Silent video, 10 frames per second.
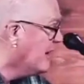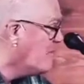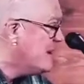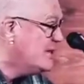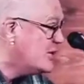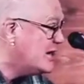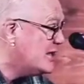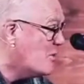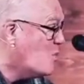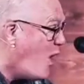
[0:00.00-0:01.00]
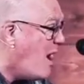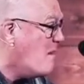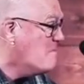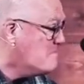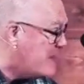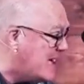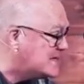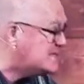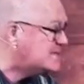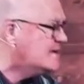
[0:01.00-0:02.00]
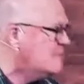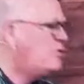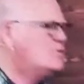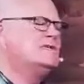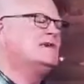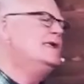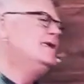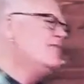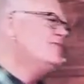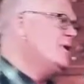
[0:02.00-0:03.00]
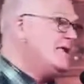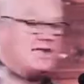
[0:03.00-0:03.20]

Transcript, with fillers: I mean, look at them. What a mess. Paul says, I love you. And